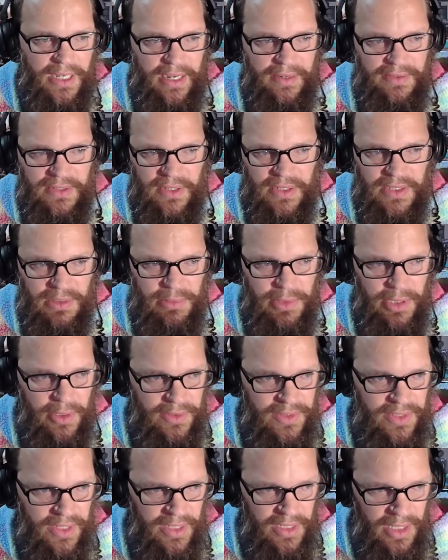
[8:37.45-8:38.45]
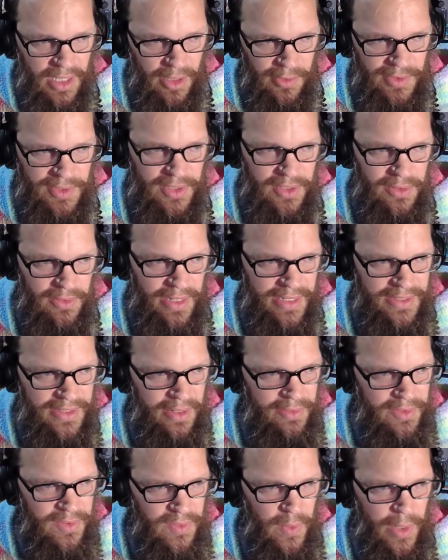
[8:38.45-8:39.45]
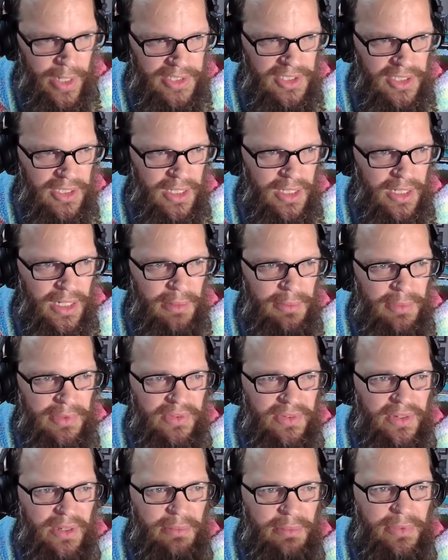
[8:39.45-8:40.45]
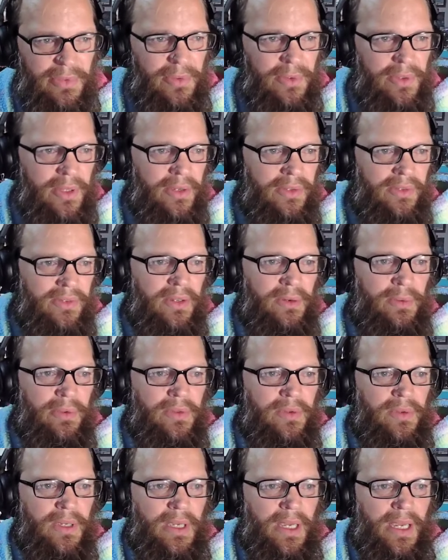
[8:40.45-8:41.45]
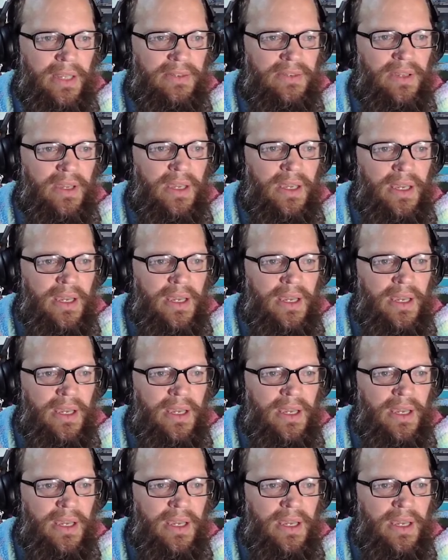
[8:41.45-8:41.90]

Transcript: I took some notes like I always do as I was watching it. I'm going to skim through those here with you guys.